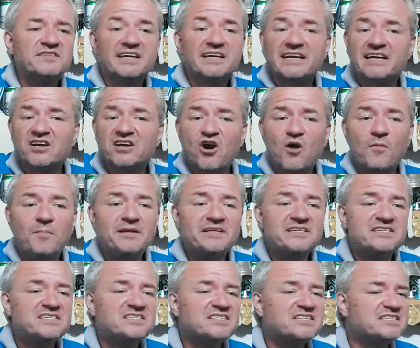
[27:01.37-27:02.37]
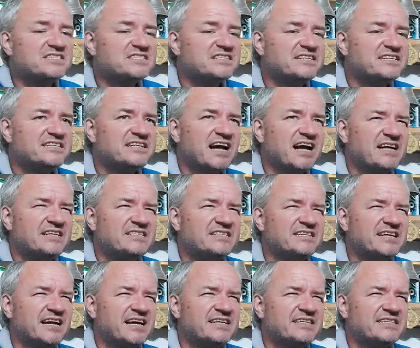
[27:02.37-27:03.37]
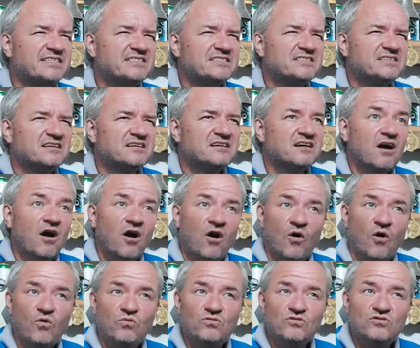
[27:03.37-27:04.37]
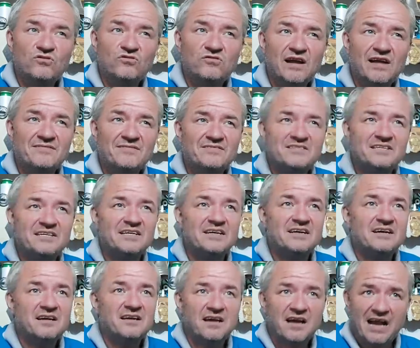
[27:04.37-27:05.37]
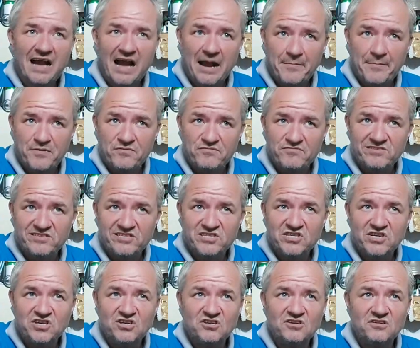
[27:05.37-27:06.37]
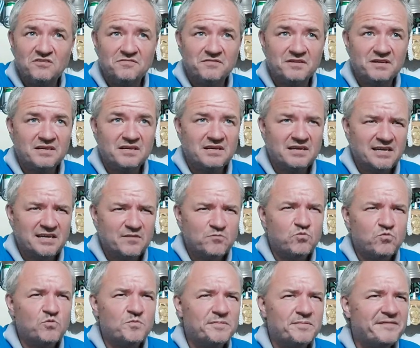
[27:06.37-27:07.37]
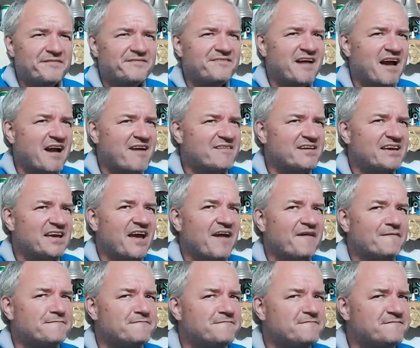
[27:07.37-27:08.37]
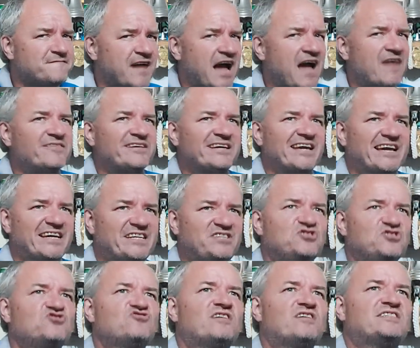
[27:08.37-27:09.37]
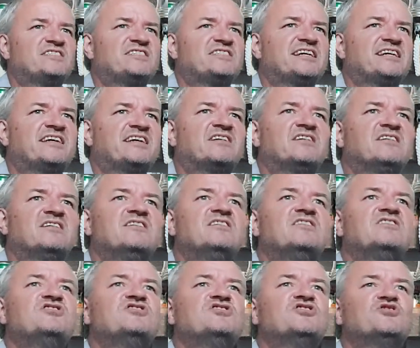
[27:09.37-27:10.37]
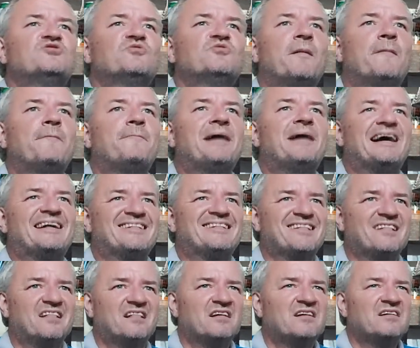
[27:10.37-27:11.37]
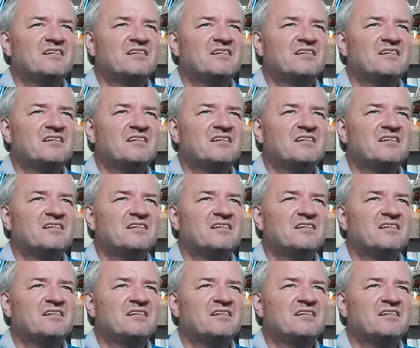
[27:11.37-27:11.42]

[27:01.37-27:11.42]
King Goblin 1698, Old Crafty, Abbott Reserve. It would be very, very interesting to do a battle.